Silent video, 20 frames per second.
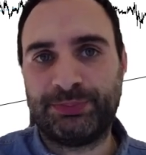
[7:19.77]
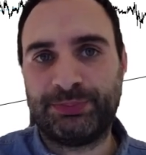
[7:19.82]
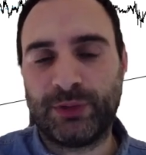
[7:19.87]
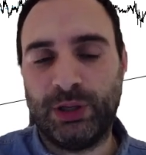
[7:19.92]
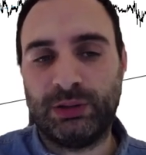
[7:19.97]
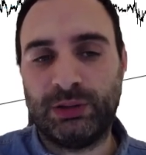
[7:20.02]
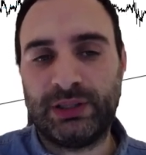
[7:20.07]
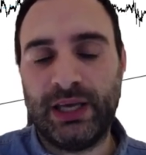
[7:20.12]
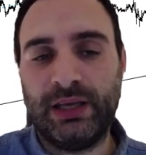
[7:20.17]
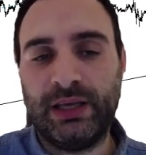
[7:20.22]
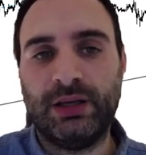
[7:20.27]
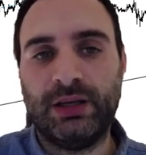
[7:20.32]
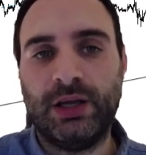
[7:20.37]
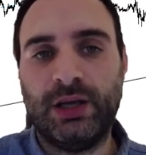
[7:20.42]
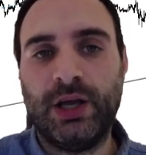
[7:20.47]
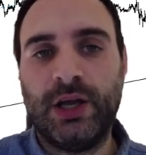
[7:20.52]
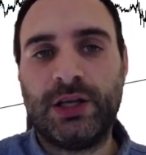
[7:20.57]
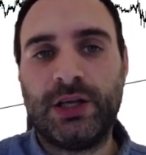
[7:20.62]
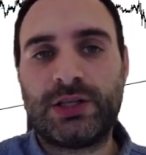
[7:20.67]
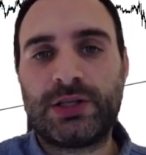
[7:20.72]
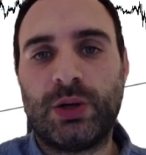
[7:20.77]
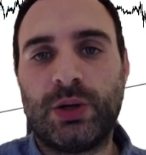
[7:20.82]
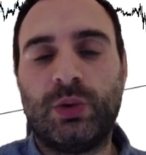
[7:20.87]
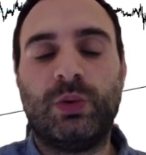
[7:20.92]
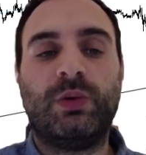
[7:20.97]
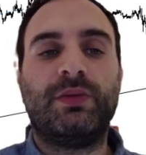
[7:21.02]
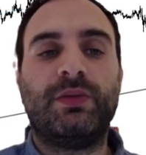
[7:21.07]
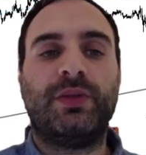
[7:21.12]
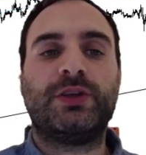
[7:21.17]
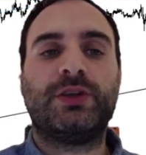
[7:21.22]
Okay, so
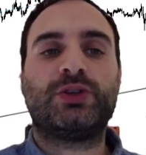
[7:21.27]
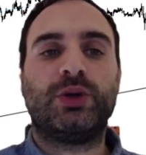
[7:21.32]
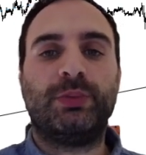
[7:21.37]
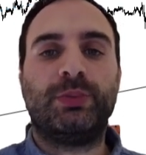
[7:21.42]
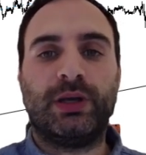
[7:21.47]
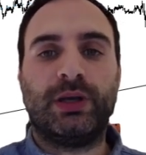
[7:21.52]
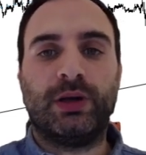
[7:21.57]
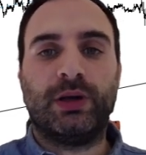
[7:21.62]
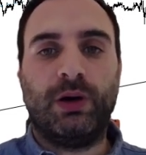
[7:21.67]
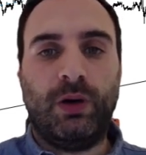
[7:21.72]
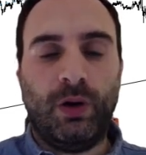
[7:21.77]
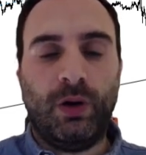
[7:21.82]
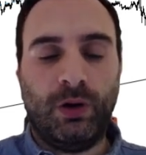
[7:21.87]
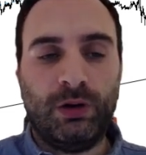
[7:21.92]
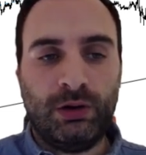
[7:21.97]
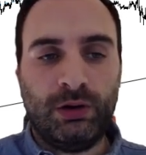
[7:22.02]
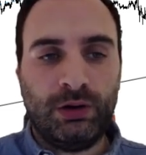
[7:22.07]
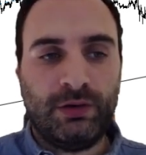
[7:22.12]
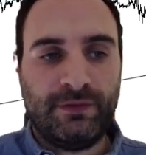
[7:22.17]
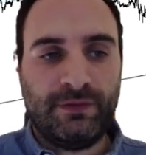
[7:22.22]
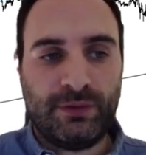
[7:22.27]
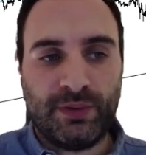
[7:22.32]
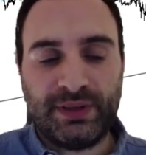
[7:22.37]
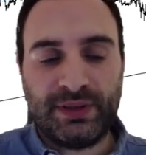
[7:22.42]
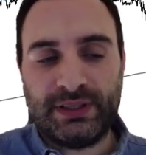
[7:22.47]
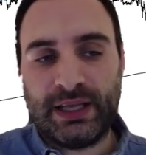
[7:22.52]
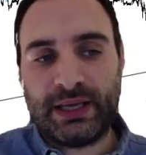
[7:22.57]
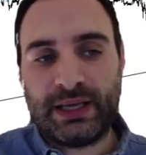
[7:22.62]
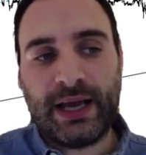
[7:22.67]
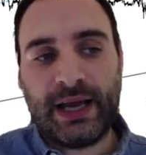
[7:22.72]
this will be all for the
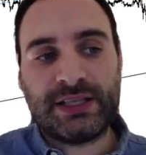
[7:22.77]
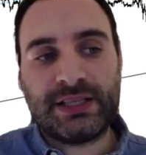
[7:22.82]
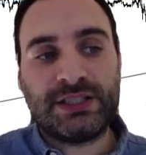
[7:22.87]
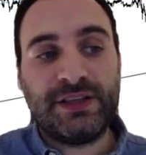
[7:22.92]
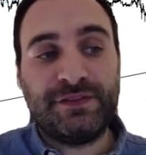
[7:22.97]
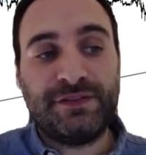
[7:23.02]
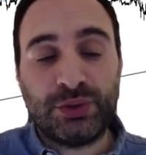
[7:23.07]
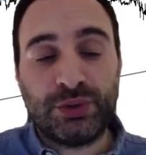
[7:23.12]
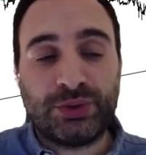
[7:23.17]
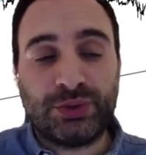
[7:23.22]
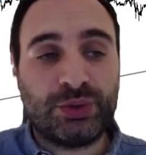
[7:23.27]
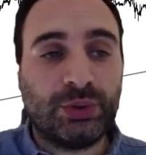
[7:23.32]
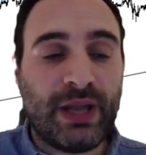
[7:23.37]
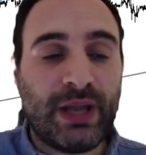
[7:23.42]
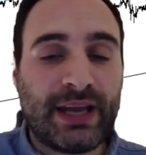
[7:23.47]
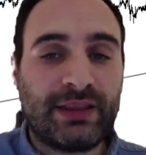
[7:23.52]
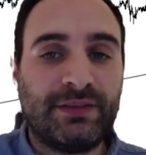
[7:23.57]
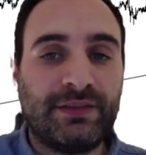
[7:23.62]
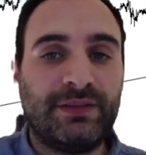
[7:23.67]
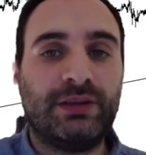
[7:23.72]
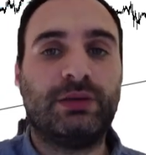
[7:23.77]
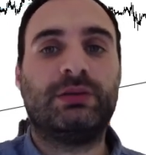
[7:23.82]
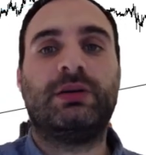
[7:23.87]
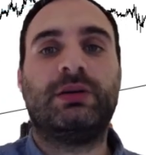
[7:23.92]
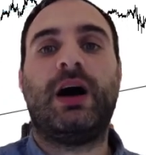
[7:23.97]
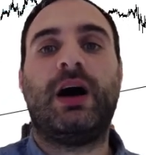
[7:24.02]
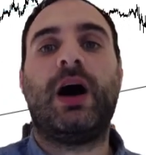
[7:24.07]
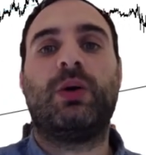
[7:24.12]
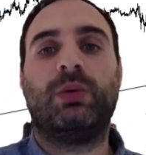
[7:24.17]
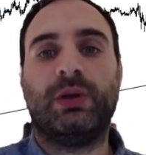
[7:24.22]
day, guys. If you do like the video,
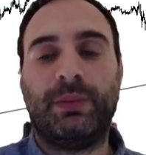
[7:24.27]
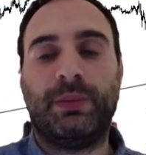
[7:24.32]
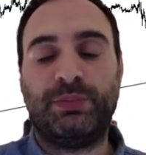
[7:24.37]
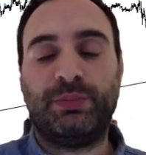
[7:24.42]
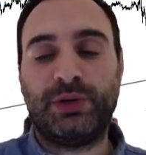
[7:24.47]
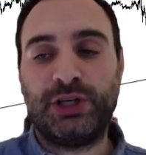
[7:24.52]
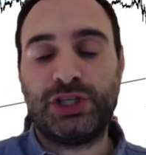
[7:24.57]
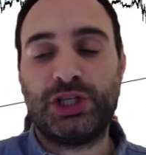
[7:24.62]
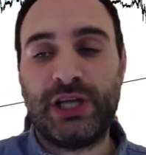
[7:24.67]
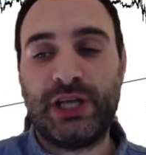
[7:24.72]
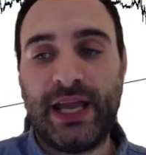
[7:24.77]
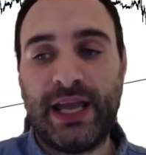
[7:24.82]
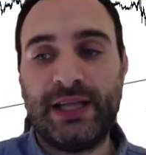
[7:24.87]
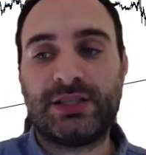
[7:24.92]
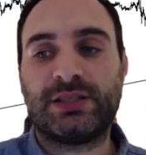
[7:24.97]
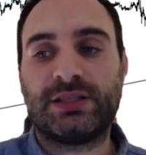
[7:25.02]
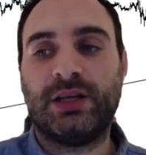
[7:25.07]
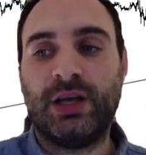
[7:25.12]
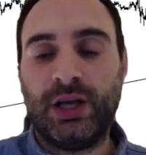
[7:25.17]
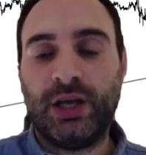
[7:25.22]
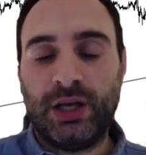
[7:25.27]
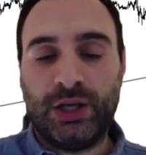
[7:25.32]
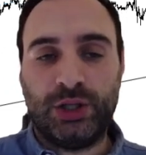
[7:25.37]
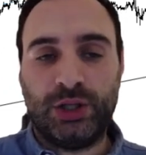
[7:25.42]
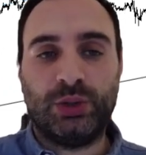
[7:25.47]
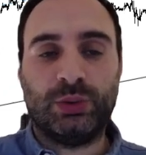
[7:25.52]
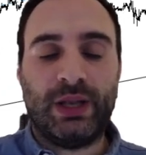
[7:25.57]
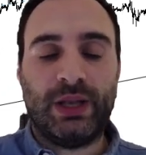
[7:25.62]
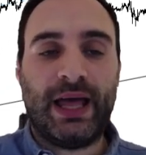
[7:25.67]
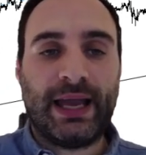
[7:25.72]
I will appreciate
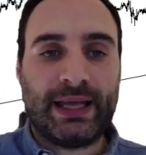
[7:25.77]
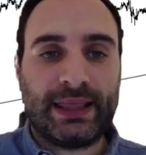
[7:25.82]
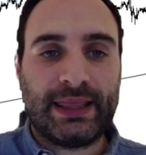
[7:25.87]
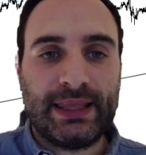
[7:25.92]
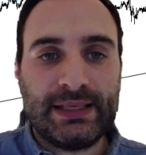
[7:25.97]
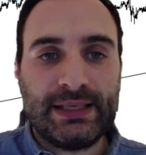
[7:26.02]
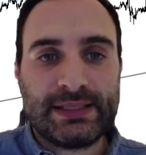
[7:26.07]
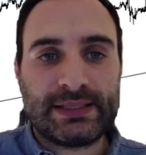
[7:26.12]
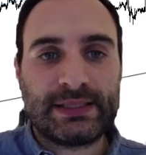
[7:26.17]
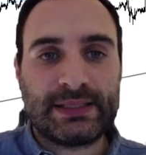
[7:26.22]
you like this